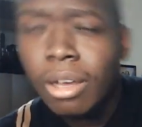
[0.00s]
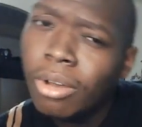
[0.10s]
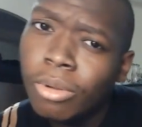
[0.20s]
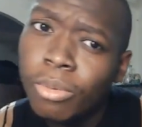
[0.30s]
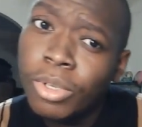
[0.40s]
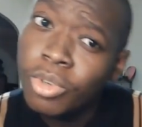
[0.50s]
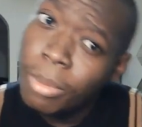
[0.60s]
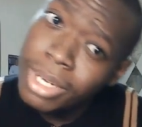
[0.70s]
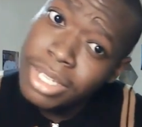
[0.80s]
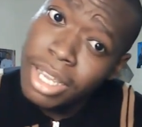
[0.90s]
Oh, what you
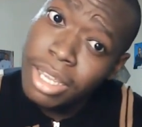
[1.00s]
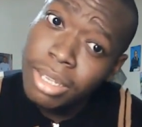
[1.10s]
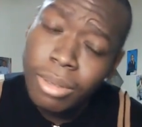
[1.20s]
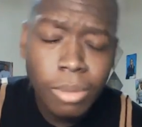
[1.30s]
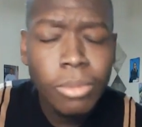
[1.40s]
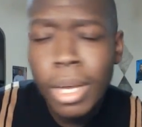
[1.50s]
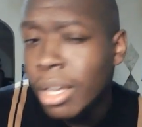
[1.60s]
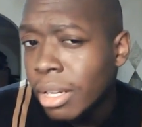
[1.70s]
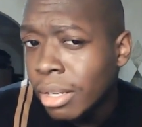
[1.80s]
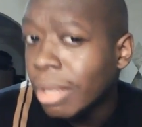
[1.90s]
want me to say? Oh,
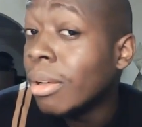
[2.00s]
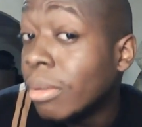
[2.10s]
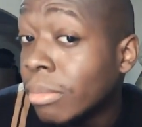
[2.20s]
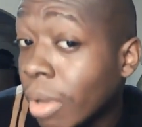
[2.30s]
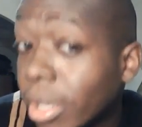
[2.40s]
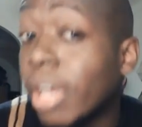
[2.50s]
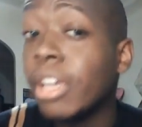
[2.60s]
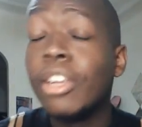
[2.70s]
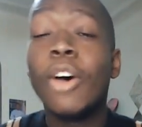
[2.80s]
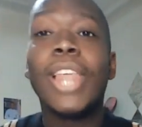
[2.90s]
what? Oh, okay.
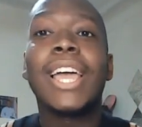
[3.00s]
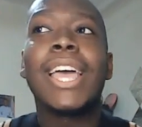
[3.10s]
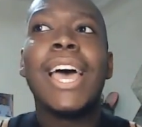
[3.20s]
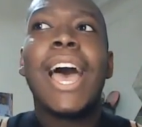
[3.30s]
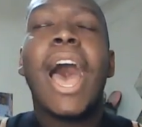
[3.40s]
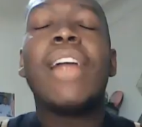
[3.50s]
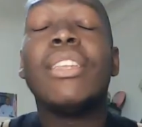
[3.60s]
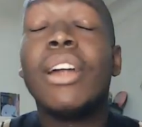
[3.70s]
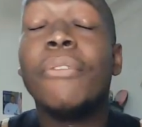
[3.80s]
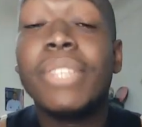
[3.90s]
You know, like I
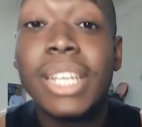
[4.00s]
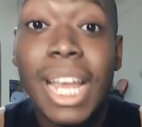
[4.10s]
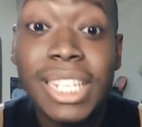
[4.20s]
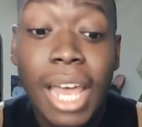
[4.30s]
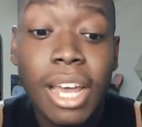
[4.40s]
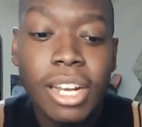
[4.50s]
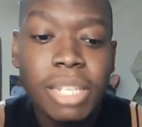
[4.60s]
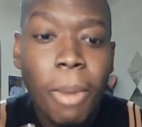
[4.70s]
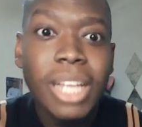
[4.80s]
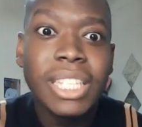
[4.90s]
love seeing that side of her, the
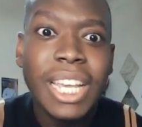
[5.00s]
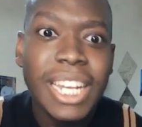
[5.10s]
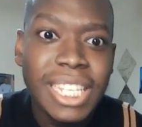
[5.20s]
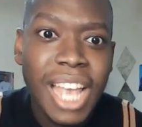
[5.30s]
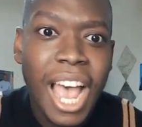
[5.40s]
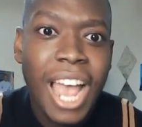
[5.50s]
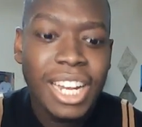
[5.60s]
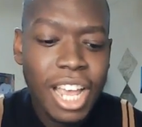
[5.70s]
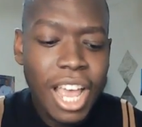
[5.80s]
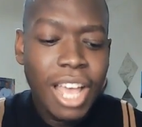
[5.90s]
spontaneous side,
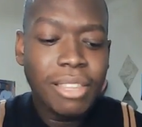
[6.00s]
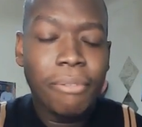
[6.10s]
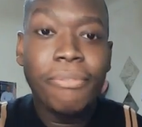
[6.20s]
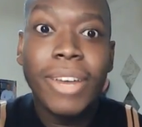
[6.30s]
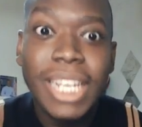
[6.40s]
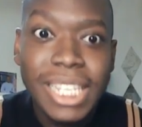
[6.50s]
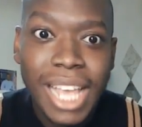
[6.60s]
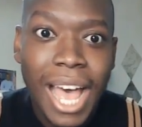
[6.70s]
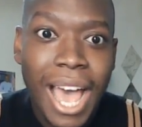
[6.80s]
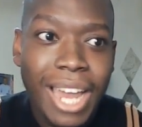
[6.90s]
the funny
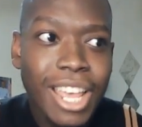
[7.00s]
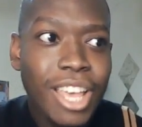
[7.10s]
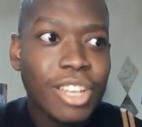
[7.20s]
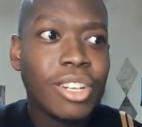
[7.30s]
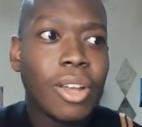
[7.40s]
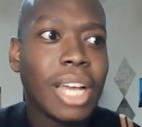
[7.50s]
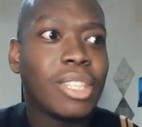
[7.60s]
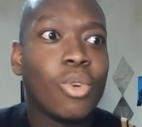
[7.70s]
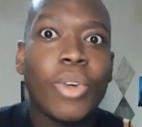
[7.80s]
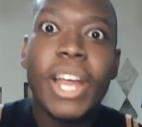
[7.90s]
side. You know, like
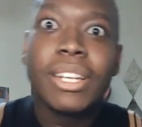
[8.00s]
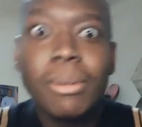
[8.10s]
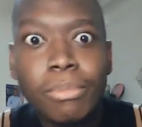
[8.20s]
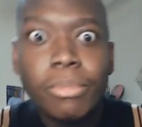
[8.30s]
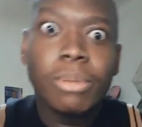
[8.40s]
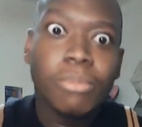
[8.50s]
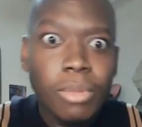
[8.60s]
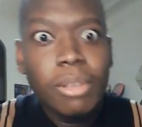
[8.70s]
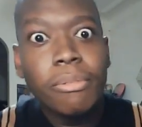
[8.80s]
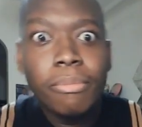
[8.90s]
the random.
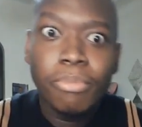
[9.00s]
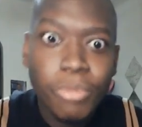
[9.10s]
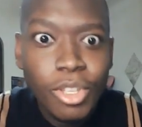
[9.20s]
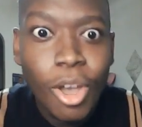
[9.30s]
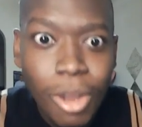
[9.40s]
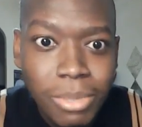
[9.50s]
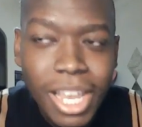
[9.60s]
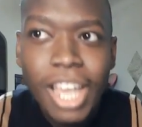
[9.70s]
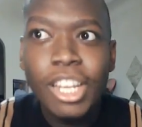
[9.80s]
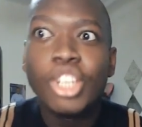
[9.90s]
You know what I'm
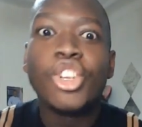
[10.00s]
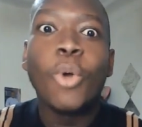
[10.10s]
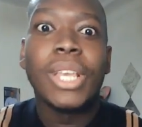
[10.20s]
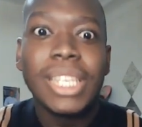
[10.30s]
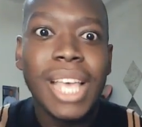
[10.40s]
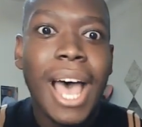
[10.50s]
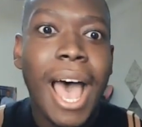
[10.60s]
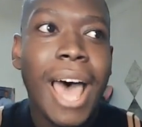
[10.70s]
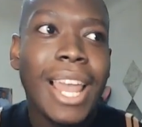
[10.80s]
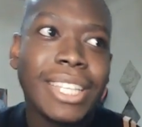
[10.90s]
saying? The jokey
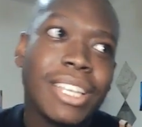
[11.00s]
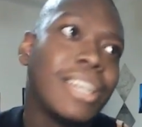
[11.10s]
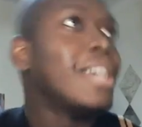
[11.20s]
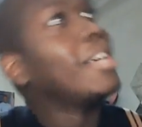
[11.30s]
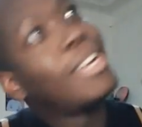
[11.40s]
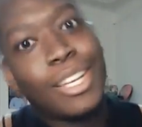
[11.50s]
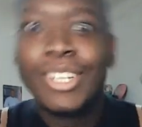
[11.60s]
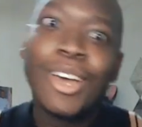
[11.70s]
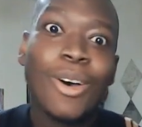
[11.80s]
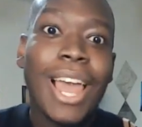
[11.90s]
side, like the,
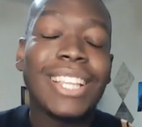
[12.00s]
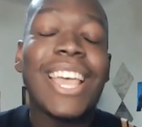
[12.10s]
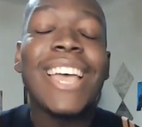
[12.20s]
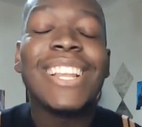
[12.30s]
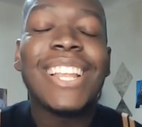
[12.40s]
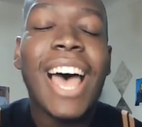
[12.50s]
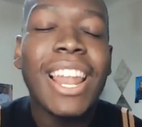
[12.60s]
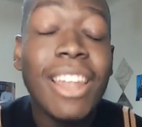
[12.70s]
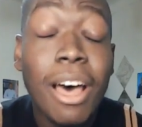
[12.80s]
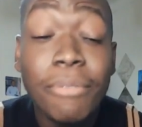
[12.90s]
you know, like that. I
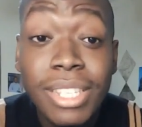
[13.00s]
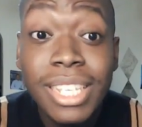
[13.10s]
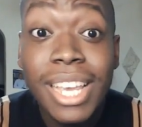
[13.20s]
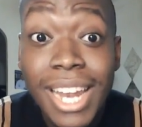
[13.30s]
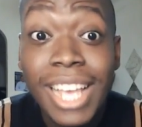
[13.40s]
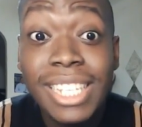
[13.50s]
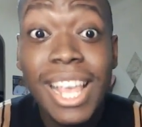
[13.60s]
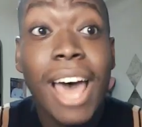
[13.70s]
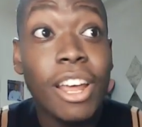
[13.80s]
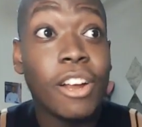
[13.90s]
love seeing that
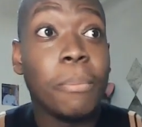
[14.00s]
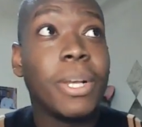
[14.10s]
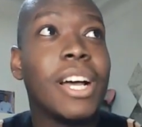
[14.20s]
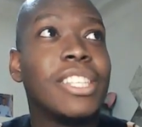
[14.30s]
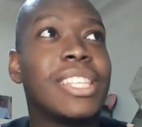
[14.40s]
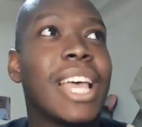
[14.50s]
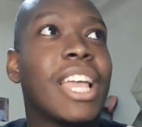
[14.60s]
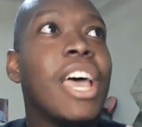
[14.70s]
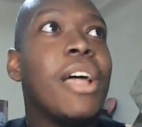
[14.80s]
side of her because it's like